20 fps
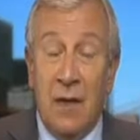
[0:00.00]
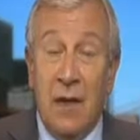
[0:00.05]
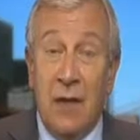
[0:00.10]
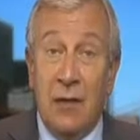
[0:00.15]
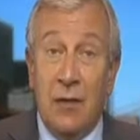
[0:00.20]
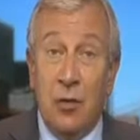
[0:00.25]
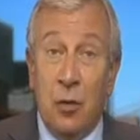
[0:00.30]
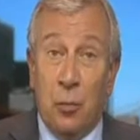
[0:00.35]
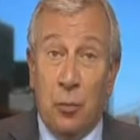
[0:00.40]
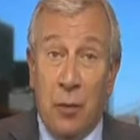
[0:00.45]

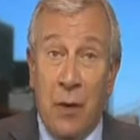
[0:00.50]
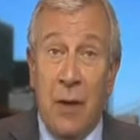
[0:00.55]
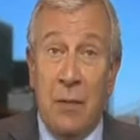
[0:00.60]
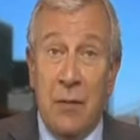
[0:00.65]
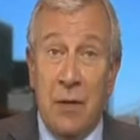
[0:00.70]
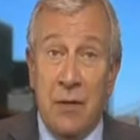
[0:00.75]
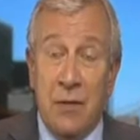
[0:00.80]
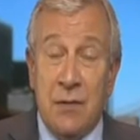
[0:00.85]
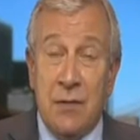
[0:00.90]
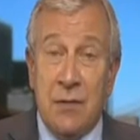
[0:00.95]
And your
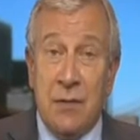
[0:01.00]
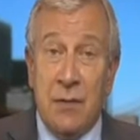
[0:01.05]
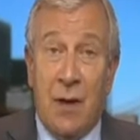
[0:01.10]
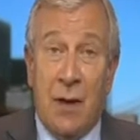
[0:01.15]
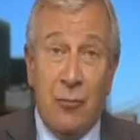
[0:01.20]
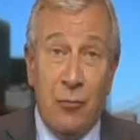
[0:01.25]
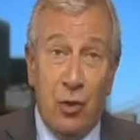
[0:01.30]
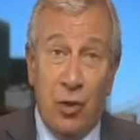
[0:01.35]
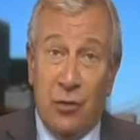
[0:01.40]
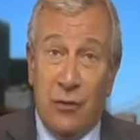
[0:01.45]
Prime Minister,
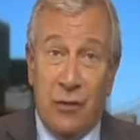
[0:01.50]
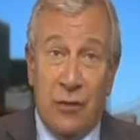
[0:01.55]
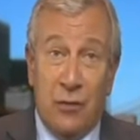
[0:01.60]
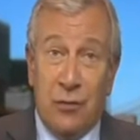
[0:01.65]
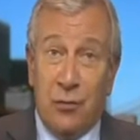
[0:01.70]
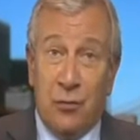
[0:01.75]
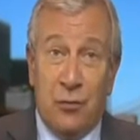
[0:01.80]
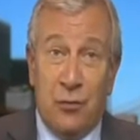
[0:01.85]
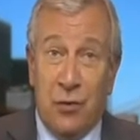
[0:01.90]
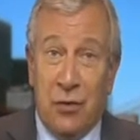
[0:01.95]
I'm not
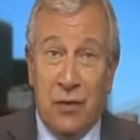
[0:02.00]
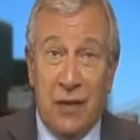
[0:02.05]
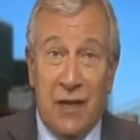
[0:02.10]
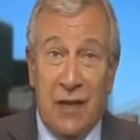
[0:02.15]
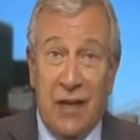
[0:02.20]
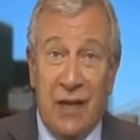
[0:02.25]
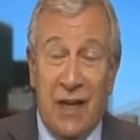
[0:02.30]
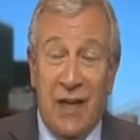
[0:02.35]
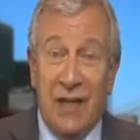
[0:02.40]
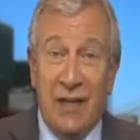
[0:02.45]
interfering
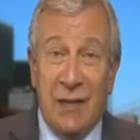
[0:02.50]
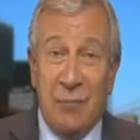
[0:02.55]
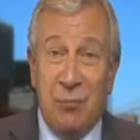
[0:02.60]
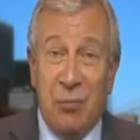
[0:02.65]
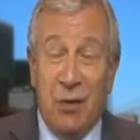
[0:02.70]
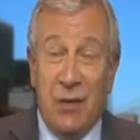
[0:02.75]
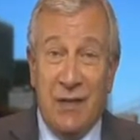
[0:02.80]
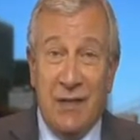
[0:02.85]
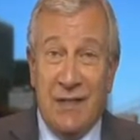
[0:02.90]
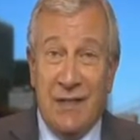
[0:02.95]
in any
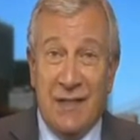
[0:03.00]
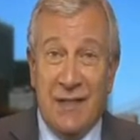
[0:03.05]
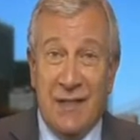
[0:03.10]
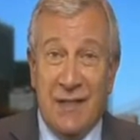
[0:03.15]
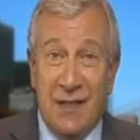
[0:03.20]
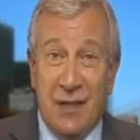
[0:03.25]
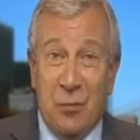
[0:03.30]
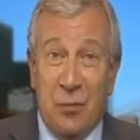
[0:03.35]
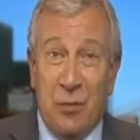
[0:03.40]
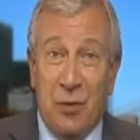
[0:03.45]

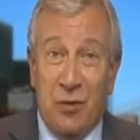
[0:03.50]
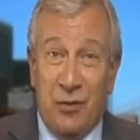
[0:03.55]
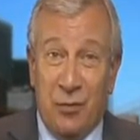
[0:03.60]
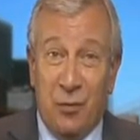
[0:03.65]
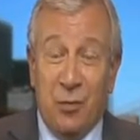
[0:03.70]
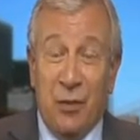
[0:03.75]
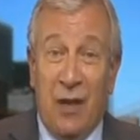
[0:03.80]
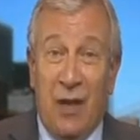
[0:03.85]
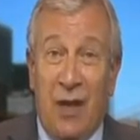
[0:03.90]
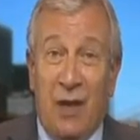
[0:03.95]
politics here,
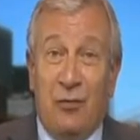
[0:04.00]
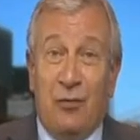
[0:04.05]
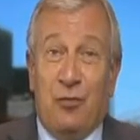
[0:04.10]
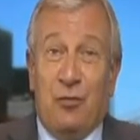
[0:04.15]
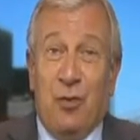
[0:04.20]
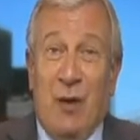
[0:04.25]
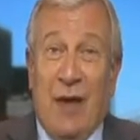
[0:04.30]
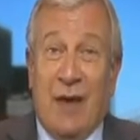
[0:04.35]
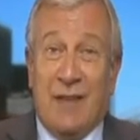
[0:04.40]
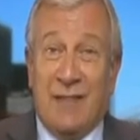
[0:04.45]
but we have
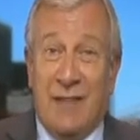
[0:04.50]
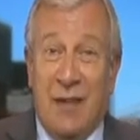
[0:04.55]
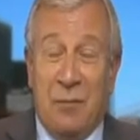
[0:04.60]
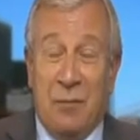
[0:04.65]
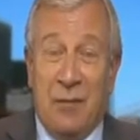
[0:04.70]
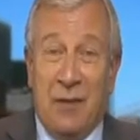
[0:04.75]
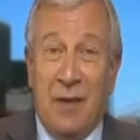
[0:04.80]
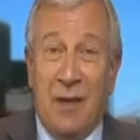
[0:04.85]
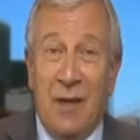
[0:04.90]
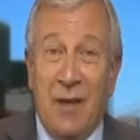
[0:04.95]
to
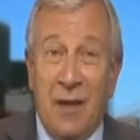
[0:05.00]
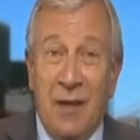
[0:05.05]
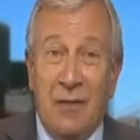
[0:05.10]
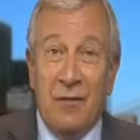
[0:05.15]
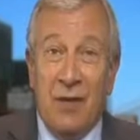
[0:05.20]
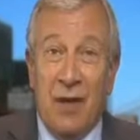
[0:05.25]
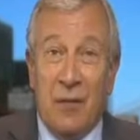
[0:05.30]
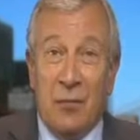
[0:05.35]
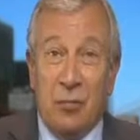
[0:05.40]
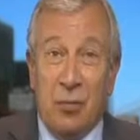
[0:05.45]
accept
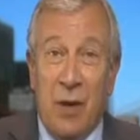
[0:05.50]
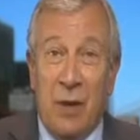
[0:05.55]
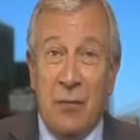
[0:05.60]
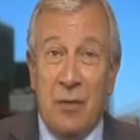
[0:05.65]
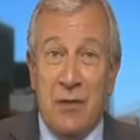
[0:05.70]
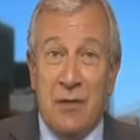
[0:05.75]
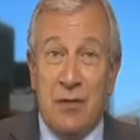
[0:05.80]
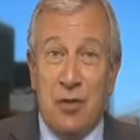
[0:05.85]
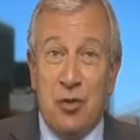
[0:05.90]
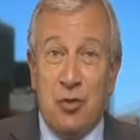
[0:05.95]
that Prime
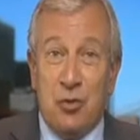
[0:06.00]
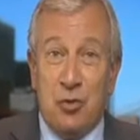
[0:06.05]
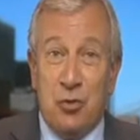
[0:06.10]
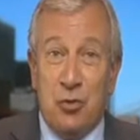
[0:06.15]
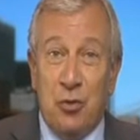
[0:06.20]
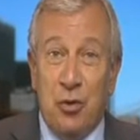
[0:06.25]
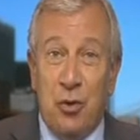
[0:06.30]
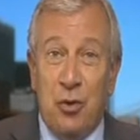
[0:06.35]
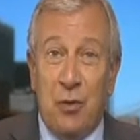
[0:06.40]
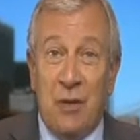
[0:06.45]
Minister
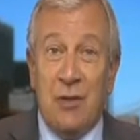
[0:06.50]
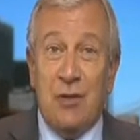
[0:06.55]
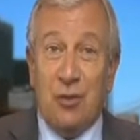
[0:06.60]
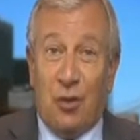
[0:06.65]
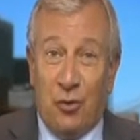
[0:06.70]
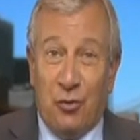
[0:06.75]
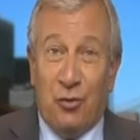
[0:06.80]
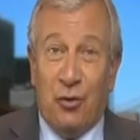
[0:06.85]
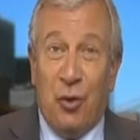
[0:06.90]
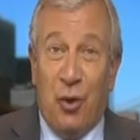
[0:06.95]
Trudeau is
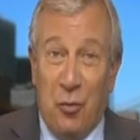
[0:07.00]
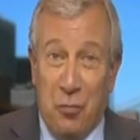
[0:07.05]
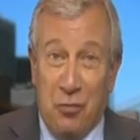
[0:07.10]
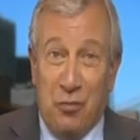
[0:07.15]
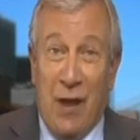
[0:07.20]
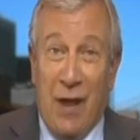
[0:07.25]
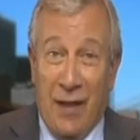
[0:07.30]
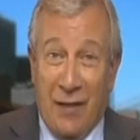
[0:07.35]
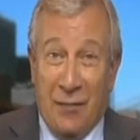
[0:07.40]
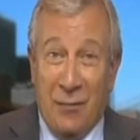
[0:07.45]
also a
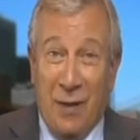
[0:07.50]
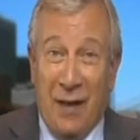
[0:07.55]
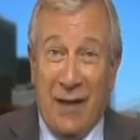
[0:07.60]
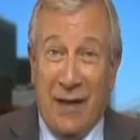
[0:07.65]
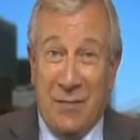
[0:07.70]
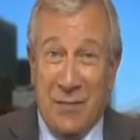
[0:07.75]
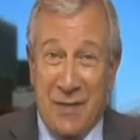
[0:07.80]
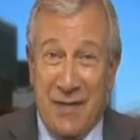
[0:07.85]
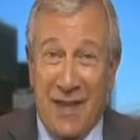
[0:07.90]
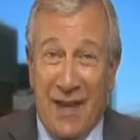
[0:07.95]
brand by
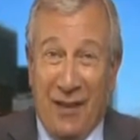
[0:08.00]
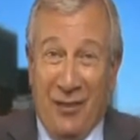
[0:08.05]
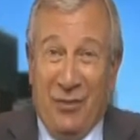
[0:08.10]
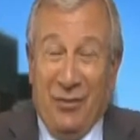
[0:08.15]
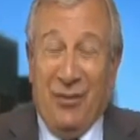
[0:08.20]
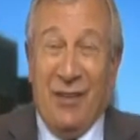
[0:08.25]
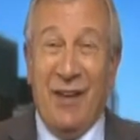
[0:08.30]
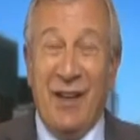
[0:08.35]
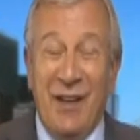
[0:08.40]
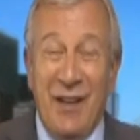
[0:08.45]

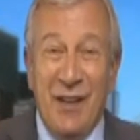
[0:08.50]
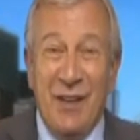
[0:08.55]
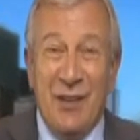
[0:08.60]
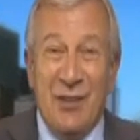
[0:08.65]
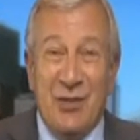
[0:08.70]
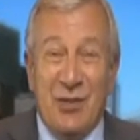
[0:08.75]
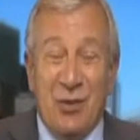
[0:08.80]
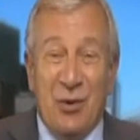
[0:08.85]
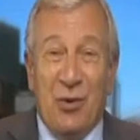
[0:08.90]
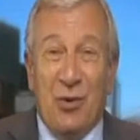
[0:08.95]
himself.
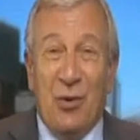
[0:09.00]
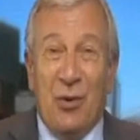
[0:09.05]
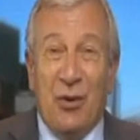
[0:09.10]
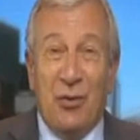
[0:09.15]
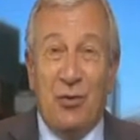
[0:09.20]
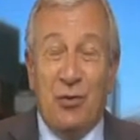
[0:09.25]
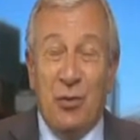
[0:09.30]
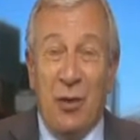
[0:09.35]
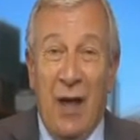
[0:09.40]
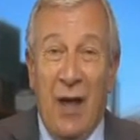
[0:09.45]

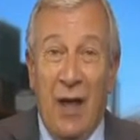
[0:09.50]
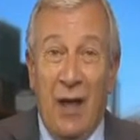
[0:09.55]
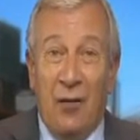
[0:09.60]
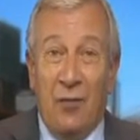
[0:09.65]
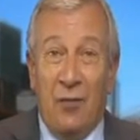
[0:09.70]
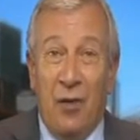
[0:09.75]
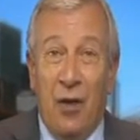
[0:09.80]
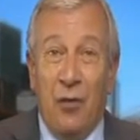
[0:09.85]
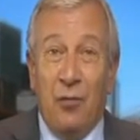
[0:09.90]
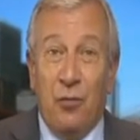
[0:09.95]
So to
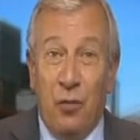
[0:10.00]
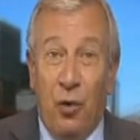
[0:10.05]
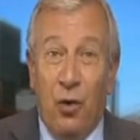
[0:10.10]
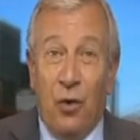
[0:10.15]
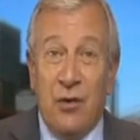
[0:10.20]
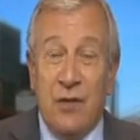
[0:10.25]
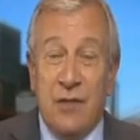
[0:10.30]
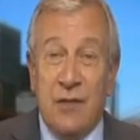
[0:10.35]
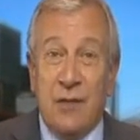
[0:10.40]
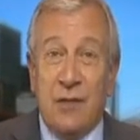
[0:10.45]
have a
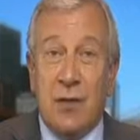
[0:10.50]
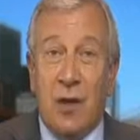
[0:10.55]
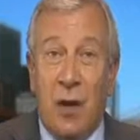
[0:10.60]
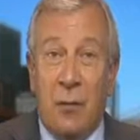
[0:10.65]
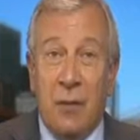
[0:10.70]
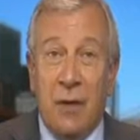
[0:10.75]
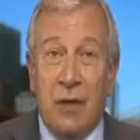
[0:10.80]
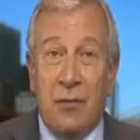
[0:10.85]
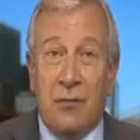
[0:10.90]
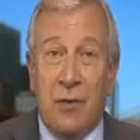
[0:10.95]
voice
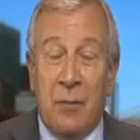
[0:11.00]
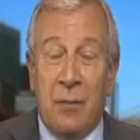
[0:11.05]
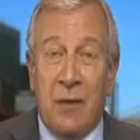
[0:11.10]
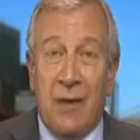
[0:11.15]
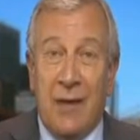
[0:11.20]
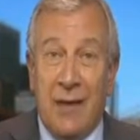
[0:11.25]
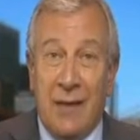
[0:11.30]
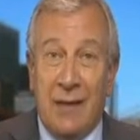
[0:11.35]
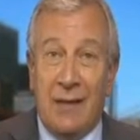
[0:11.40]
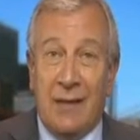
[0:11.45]
coming from
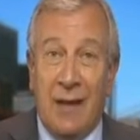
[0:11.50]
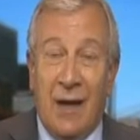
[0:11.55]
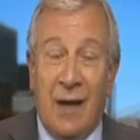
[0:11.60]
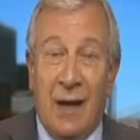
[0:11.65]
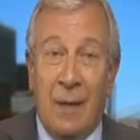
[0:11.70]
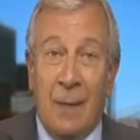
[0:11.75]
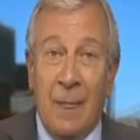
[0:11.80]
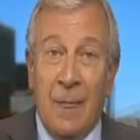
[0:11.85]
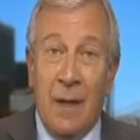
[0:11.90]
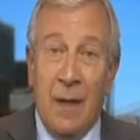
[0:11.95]

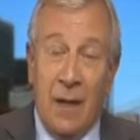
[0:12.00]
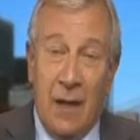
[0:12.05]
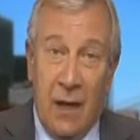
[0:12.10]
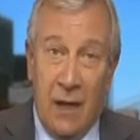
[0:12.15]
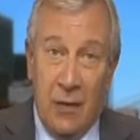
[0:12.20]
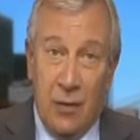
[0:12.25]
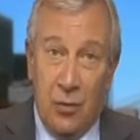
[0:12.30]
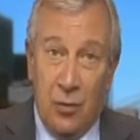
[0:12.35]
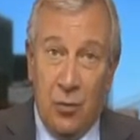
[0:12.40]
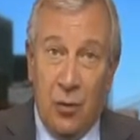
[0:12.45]
Canada,
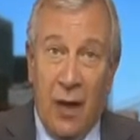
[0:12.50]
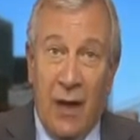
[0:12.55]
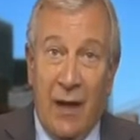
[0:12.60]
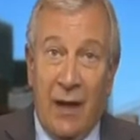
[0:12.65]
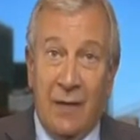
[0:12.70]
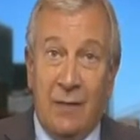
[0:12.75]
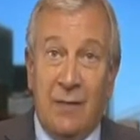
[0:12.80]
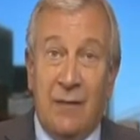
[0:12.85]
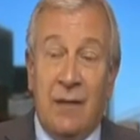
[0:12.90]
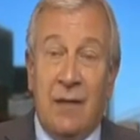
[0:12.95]
and you
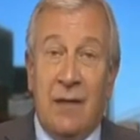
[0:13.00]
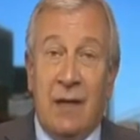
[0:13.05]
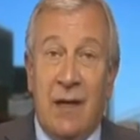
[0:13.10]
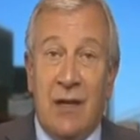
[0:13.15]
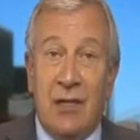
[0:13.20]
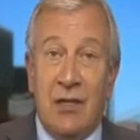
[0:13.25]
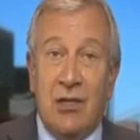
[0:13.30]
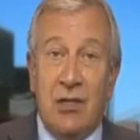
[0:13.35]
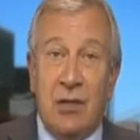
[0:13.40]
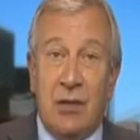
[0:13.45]
had, in
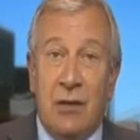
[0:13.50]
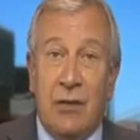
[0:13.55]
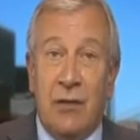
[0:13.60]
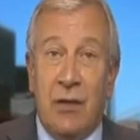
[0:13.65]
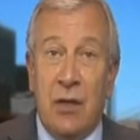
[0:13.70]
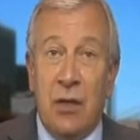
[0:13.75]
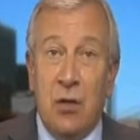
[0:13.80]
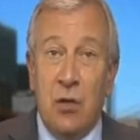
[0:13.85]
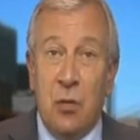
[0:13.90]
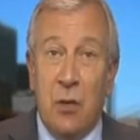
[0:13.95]
addition
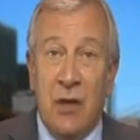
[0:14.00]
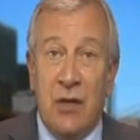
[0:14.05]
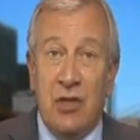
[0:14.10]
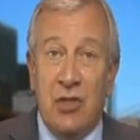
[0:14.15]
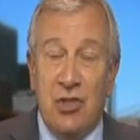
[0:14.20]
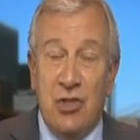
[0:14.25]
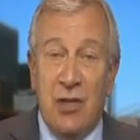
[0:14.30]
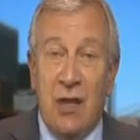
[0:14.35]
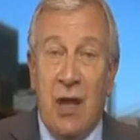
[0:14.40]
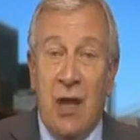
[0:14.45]
of the
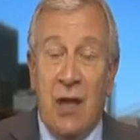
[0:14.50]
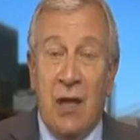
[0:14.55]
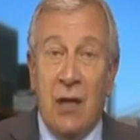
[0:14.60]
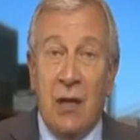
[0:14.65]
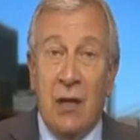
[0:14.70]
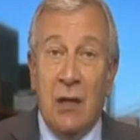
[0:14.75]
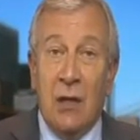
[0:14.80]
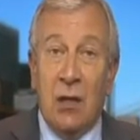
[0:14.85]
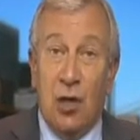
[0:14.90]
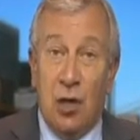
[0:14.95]

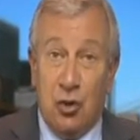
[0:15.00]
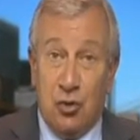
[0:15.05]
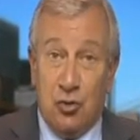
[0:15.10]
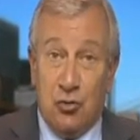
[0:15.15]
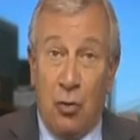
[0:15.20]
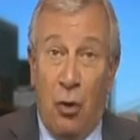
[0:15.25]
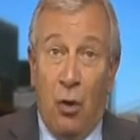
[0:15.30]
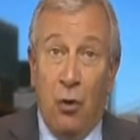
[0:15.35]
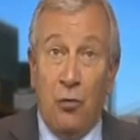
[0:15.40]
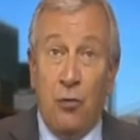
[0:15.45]
UNGA, a
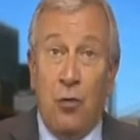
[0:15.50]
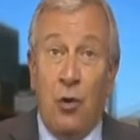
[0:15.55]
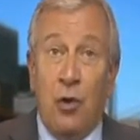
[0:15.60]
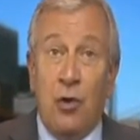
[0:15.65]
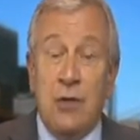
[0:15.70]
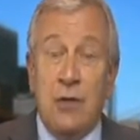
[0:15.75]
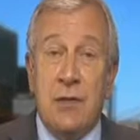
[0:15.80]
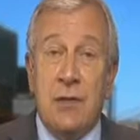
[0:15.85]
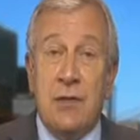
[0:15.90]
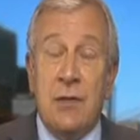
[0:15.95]
strong
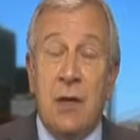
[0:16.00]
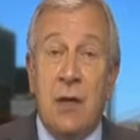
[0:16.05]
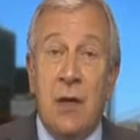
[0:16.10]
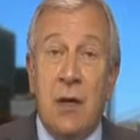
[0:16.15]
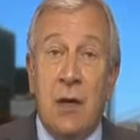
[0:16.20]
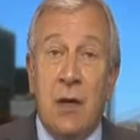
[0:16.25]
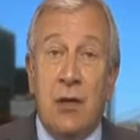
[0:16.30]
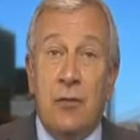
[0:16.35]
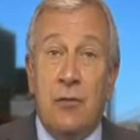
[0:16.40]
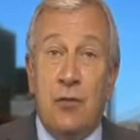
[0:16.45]
voice
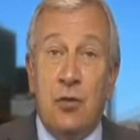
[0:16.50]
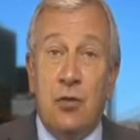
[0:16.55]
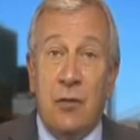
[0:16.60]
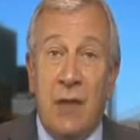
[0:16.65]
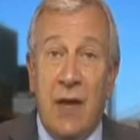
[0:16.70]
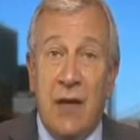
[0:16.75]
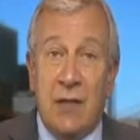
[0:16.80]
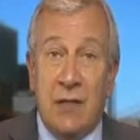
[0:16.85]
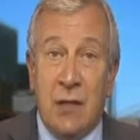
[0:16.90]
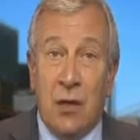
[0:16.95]
a few
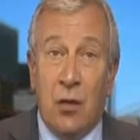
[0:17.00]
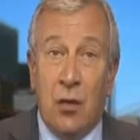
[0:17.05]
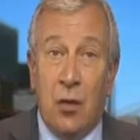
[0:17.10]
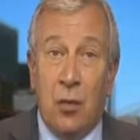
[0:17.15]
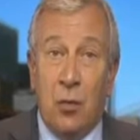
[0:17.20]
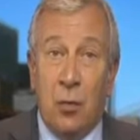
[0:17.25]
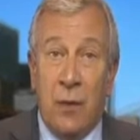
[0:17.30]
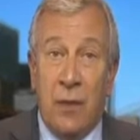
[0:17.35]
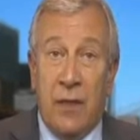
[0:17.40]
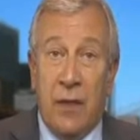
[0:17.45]
days
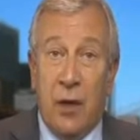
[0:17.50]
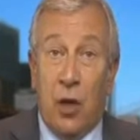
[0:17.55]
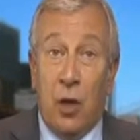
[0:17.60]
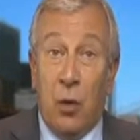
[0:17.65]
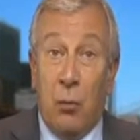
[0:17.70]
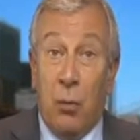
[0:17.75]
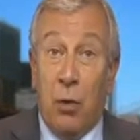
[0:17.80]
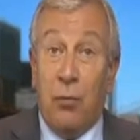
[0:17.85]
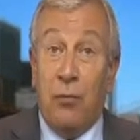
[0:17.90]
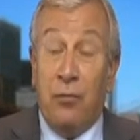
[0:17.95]
ago with the
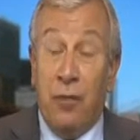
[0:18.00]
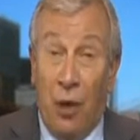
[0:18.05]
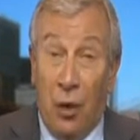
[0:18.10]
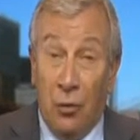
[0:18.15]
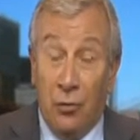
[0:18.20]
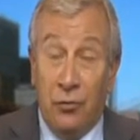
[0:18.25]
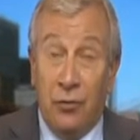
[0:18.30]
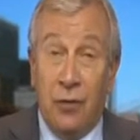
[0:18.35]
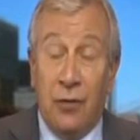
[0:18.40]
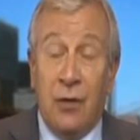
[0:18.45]
Global
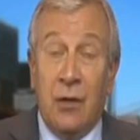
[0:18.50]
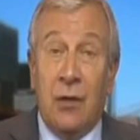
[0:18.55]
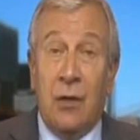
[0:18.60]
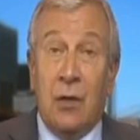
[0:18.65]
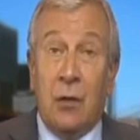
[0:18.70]
Fund,